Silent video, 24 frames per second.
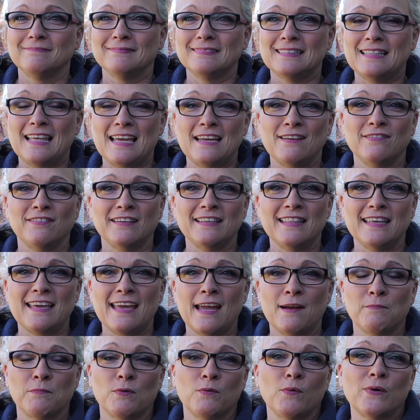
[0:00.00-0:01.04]
Thankfully, the
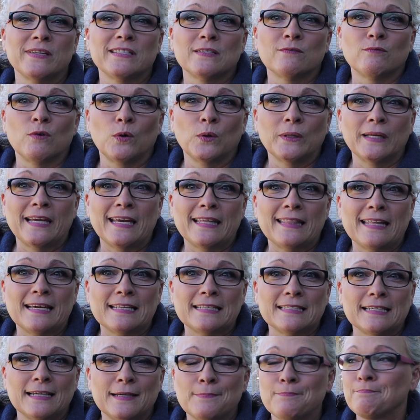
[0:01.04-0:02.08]
camera wasn't rolling at
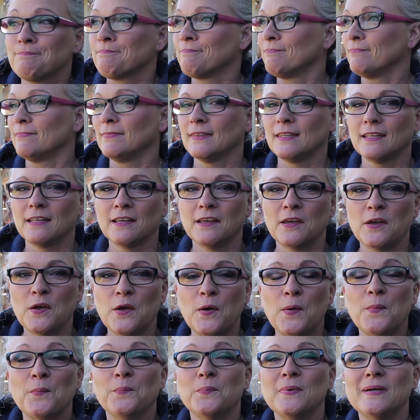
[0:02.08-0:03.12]
that time.
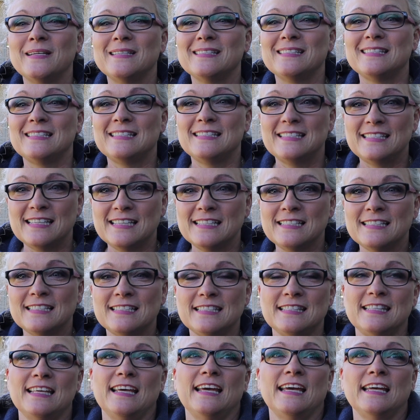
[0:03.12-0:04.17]
But
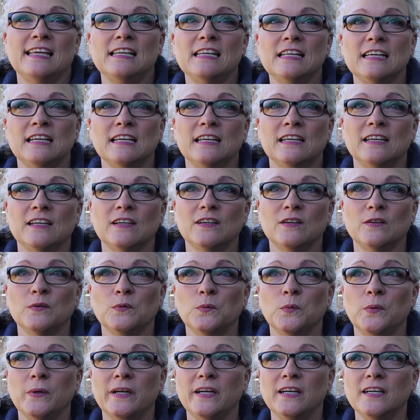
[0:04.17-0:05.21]
since then,
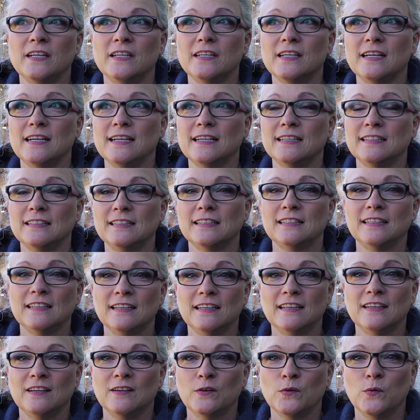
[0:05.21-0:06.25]
we've
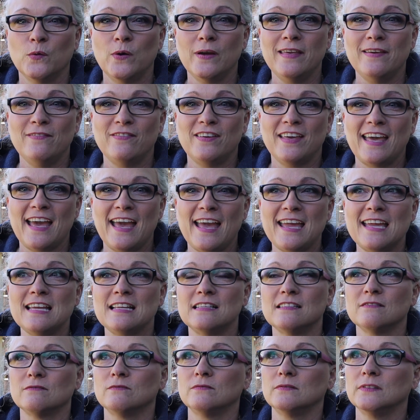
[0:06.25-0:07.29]

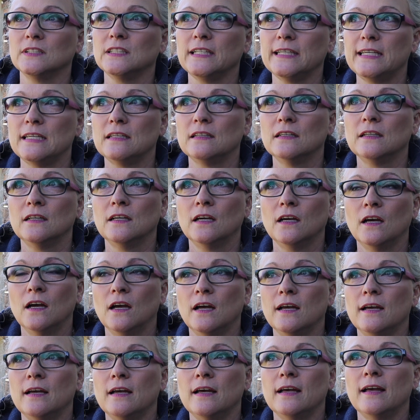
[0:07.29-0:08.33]
gained, really,
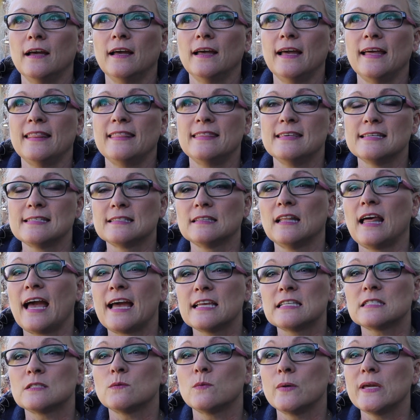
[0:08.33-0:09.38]
this
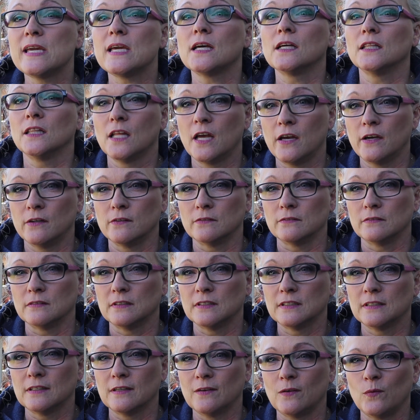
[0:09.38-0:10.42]
last week alone,
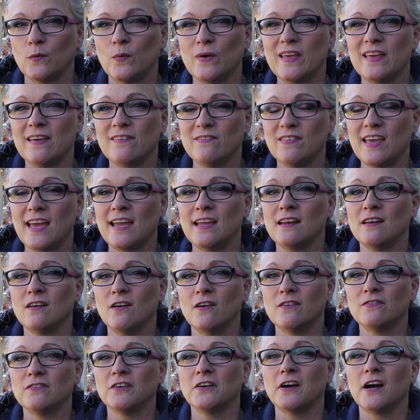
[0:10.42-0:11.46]
we have gained
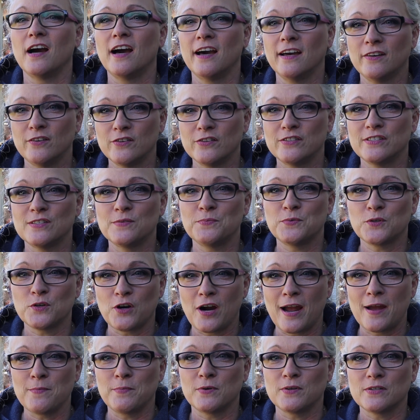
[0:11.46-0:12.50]
over 100
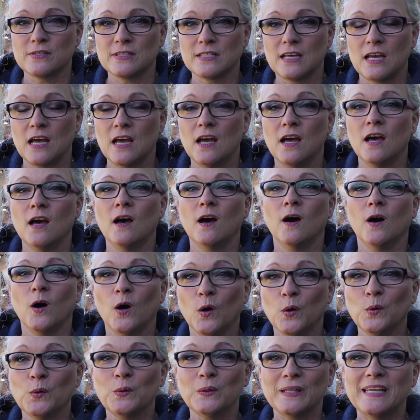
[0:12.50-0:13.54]
subscribers.
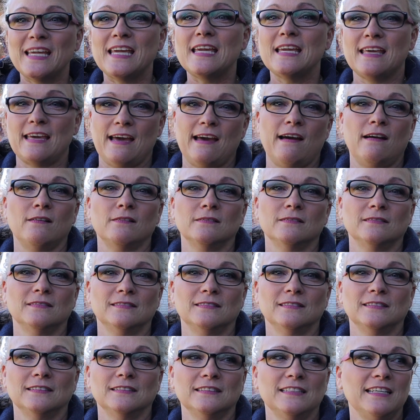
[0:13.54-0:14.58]
Holy cow.
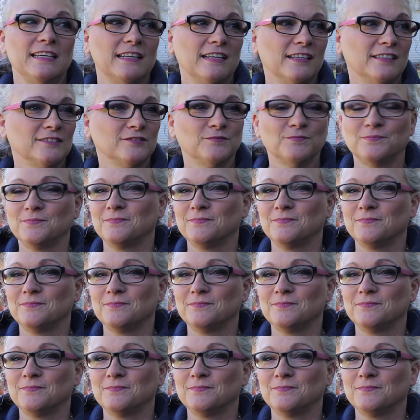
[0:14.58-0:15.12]
You know,